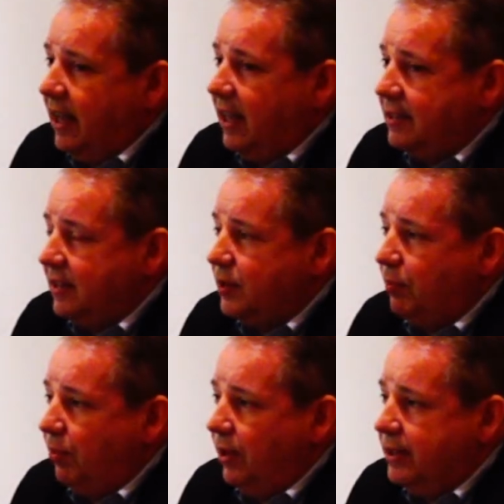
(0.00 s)
access
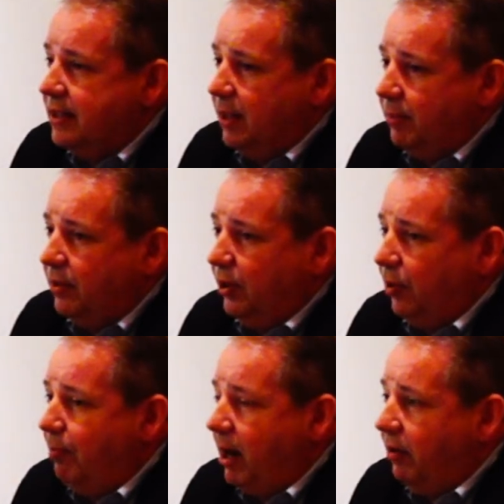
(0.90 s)
points typically
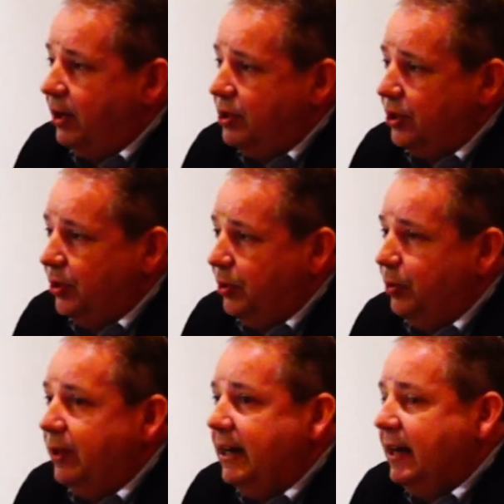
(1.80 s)
are married to